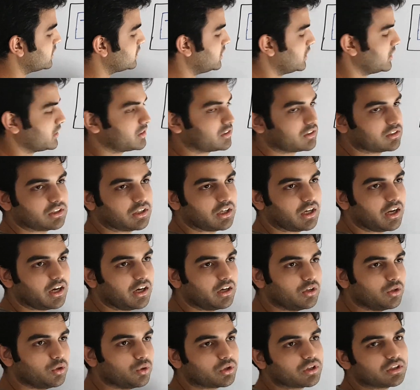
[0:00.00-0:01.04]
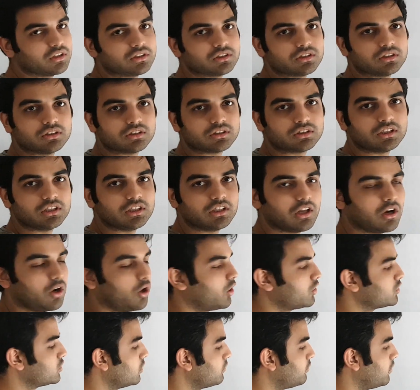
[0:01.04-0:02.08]
is this, and you can see the
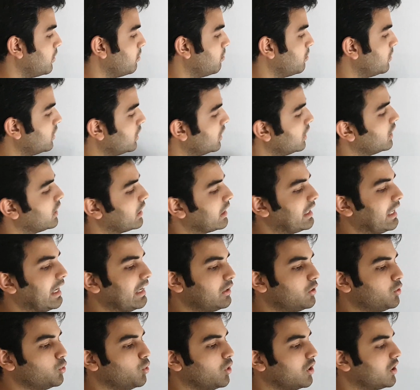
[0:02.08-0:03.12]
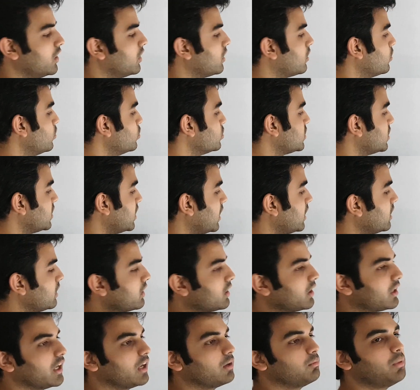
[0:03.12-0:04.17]
logs of him, get to a conclusion
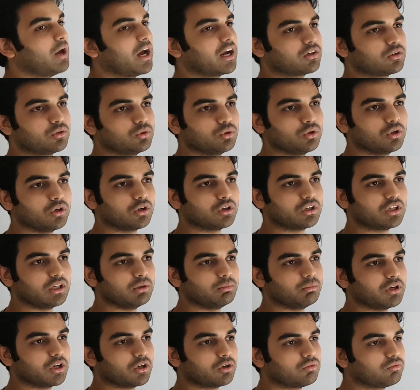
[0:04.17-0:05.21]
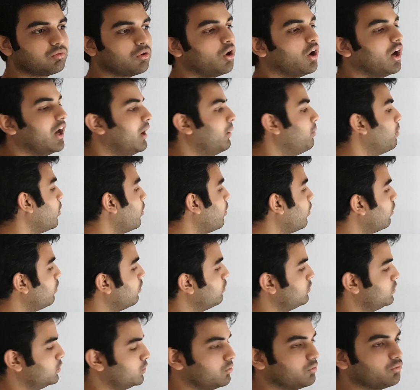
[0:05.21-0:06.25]
and get back to your teammate for help or
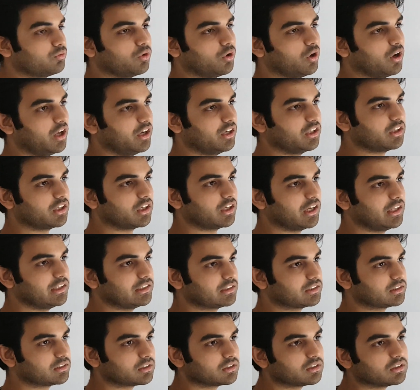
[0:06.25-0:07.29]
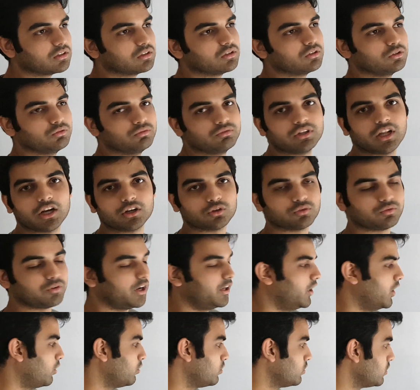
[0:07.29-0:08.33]
for anything else that you
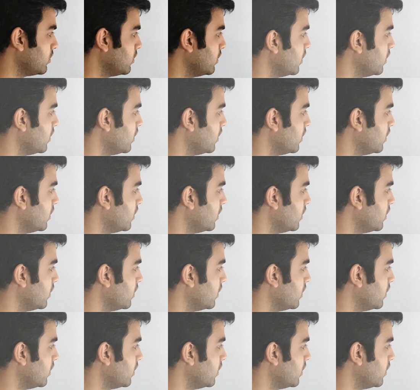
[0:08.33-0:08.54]
find out.